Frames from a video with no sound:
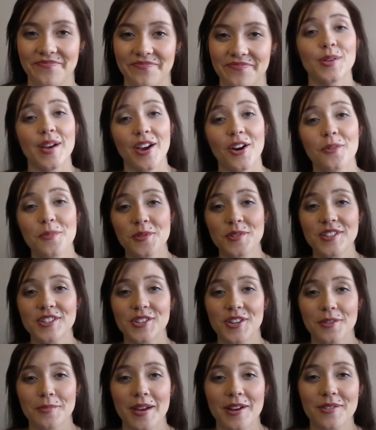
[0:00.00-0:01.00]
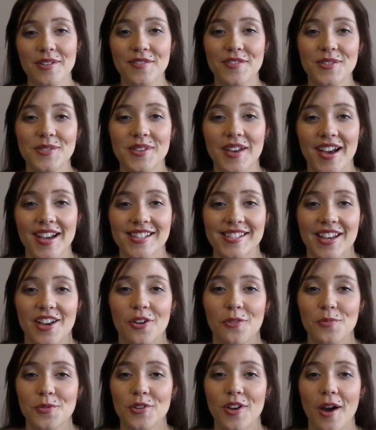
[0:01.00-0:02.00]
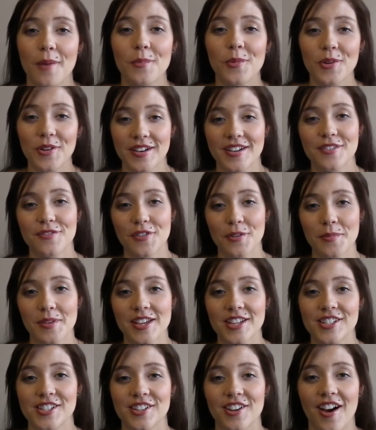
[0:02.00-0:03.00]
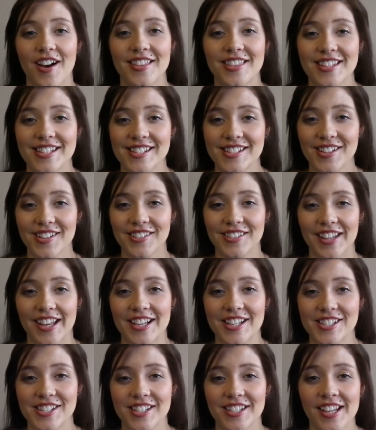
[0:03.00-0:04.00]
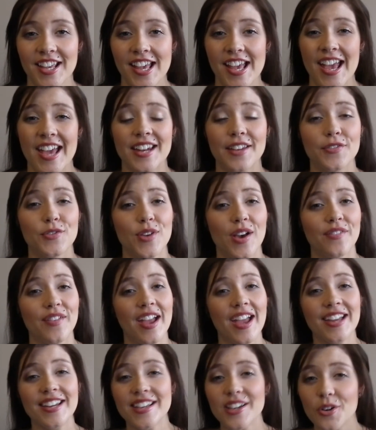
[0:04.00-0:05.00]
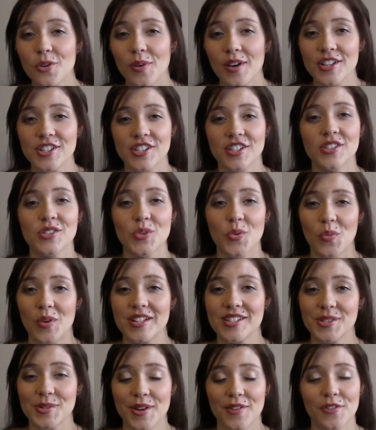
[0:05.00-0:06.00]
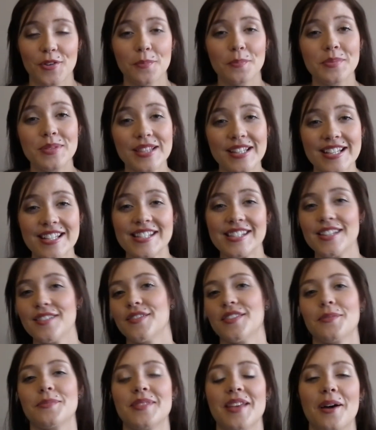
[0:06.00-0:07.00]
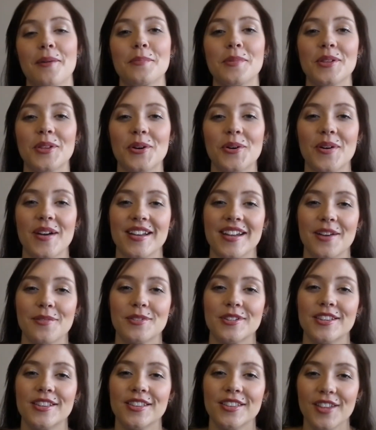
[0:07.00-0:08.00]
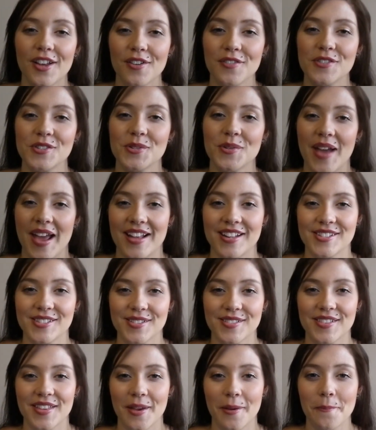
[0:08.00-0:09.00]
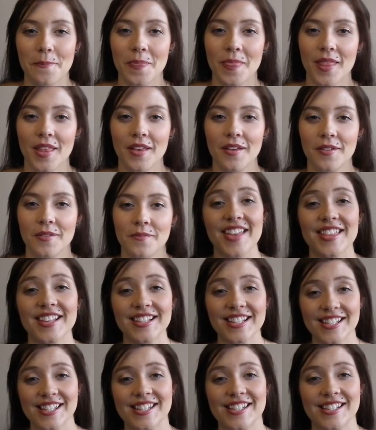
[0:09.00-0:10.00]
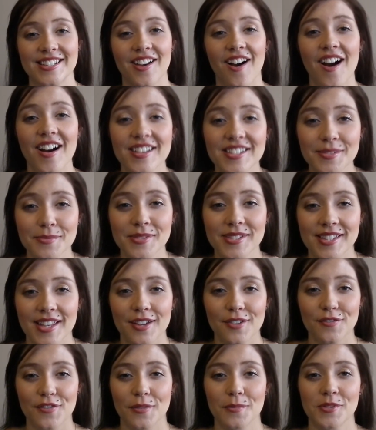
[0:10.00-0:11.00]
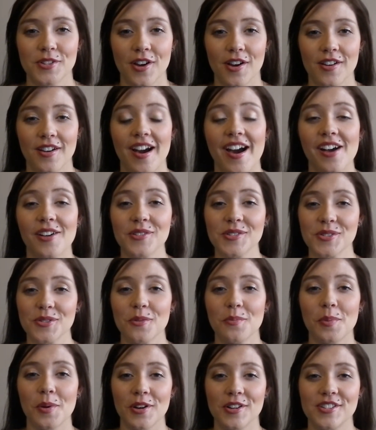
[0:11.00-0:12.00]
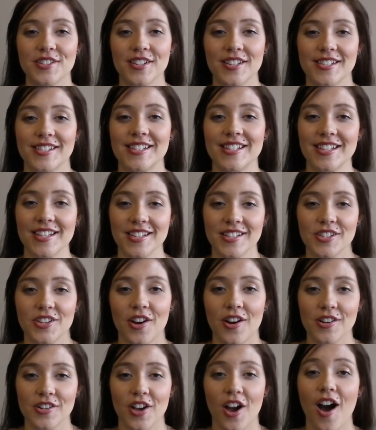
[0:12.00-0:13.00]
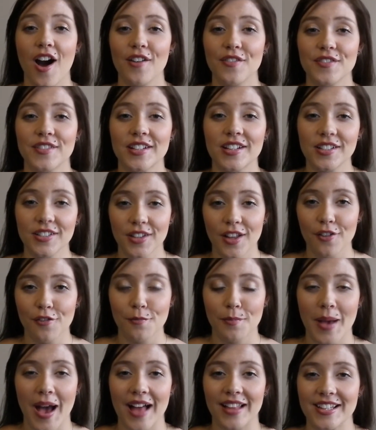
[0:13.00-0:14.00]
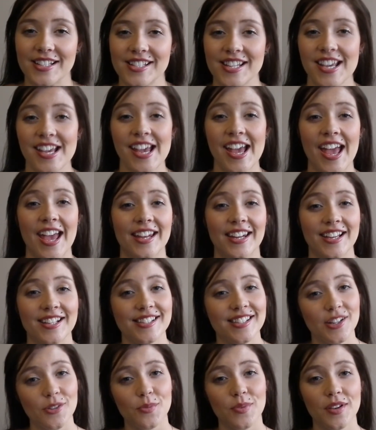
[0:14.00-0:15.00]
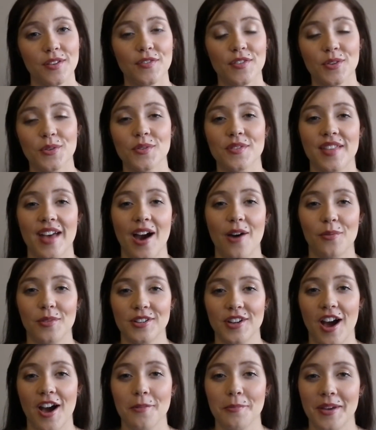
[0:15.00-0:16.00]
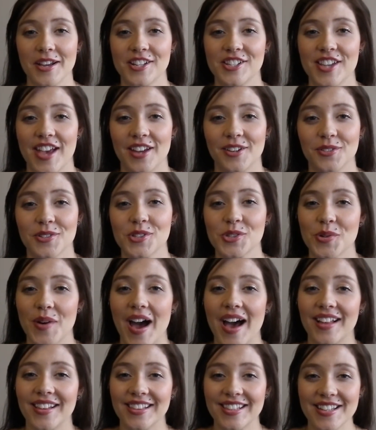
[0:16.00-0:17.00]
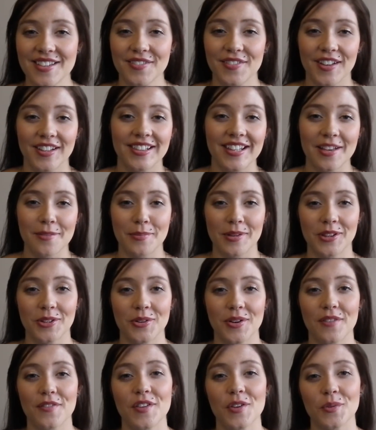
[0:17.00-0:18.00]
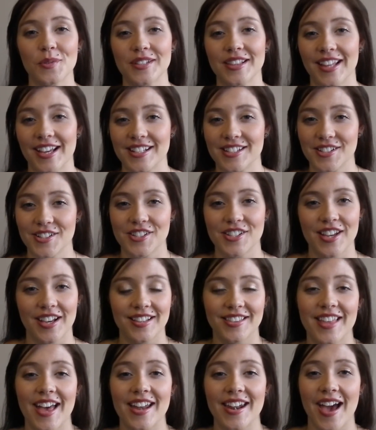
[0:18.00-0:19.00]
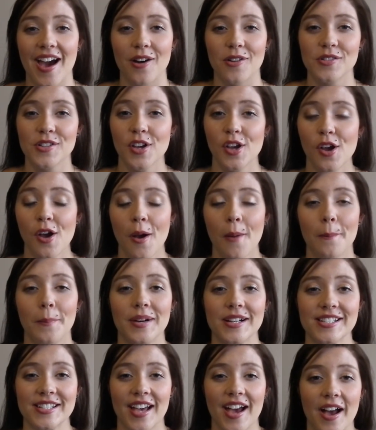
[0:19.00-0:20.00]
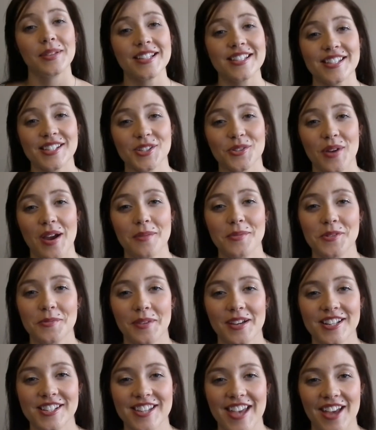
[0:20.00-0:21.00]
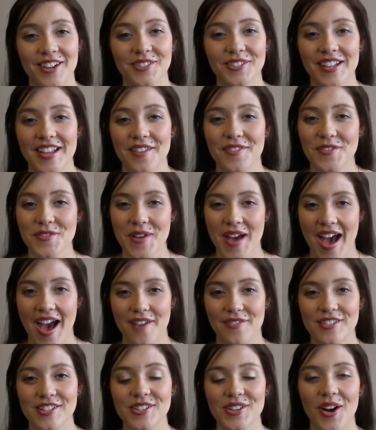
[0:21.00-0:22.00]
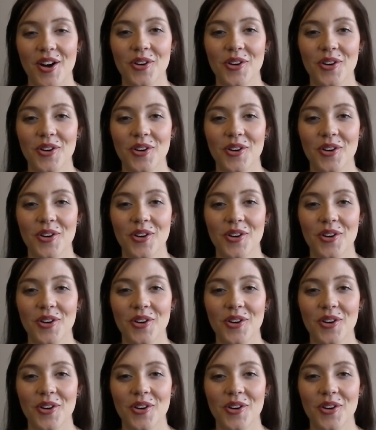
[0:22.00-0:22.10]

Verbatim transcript: So I hope you enjoyed my review guys. I hope you got more information on this collection and if you have any questions whatsoever please leave them down below and I would love to answer them. I think this is an awesome set from Tarte. I also purchased the Tarte Off the Cuff palette and I did review that one on my channel so I'll leave a link below if you would like to check that out. But please subscribe to my channel if you haven't